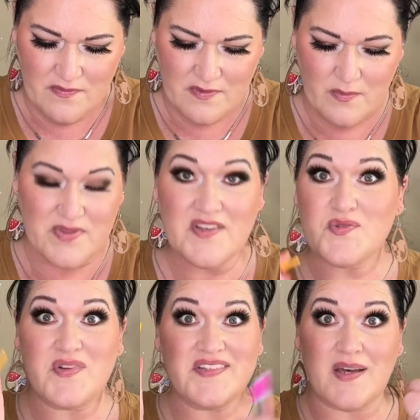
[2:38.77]
But this
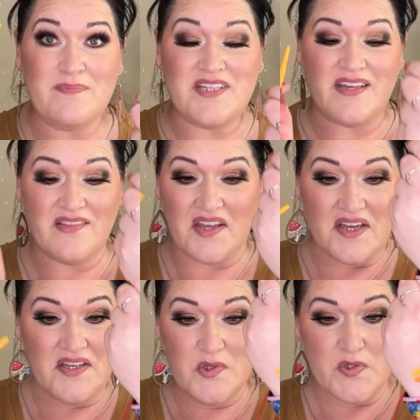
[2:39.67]
one is empty. Like, I
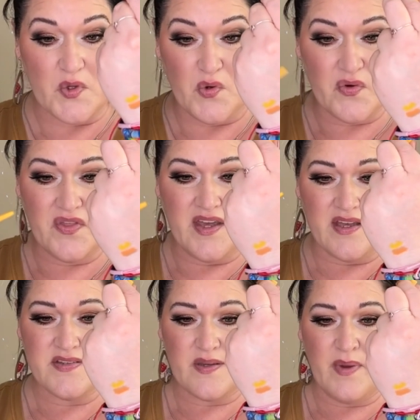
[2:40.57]
used the whole thing
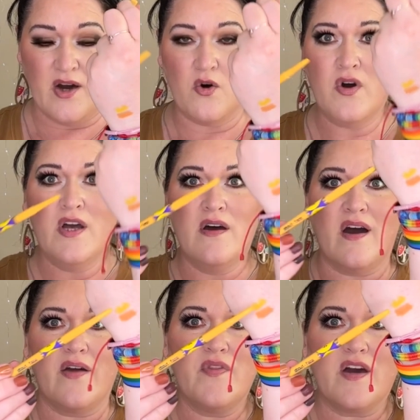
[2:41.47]
somehow.
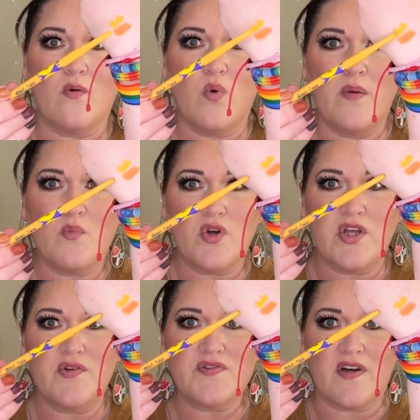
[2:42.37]
I only got one more
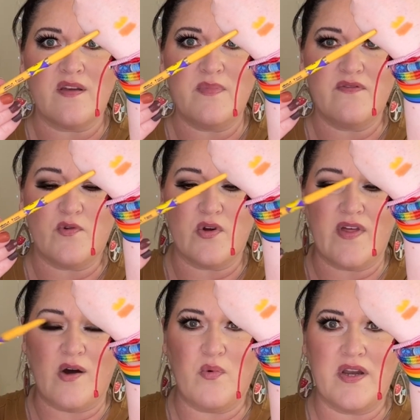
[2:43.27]
use on it before
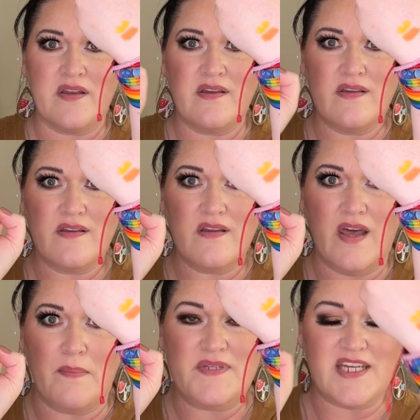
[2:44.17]
that one
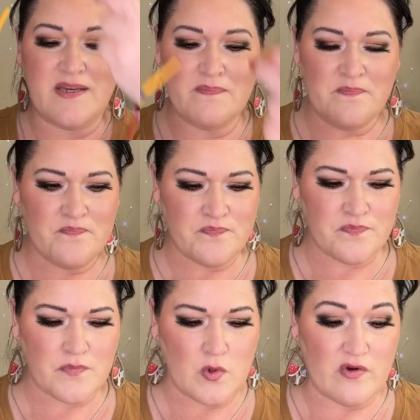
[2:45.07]
emptied.
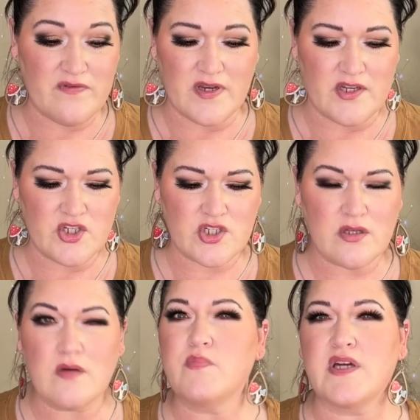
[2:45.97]
Or finished,
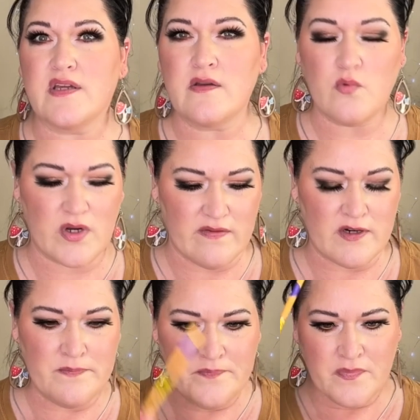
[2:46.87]
completed,
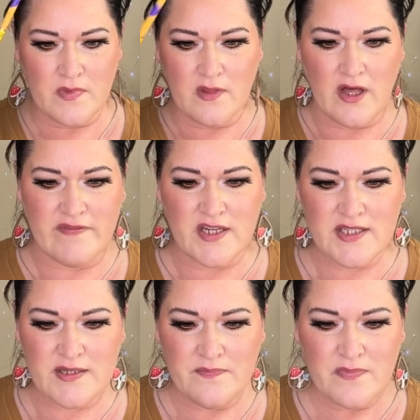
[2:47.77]
whatever. Love
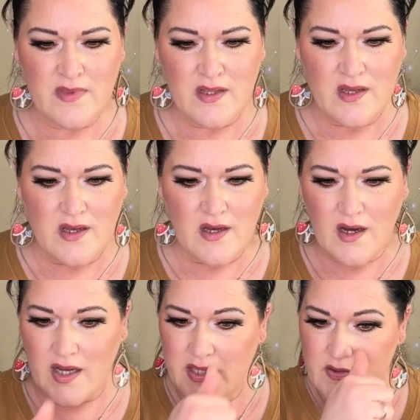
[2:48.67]
it.
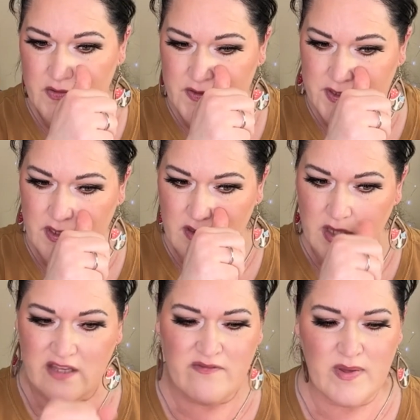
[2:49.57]
I used
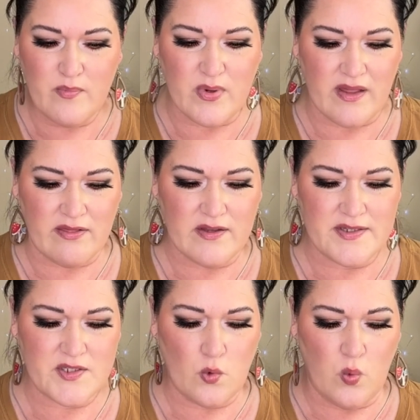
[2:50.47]
Leave Me
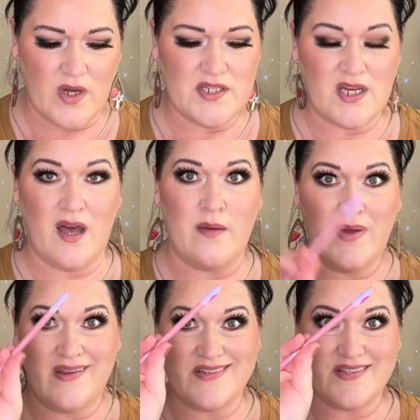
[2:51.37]
Breathless 1 time, and
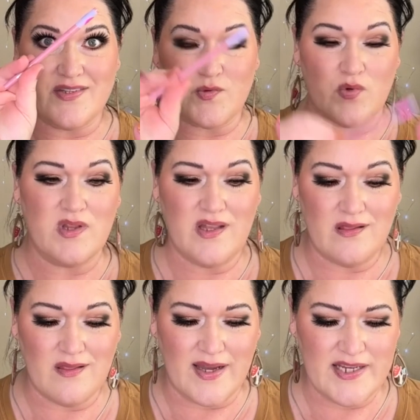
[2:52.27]
it's this really
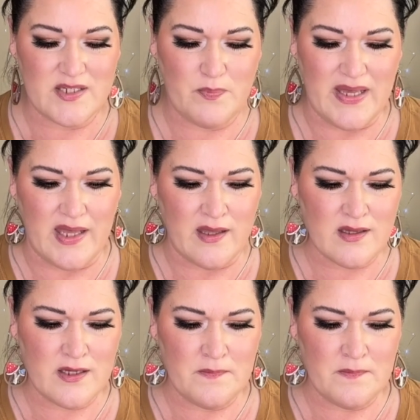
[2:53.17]
light pink.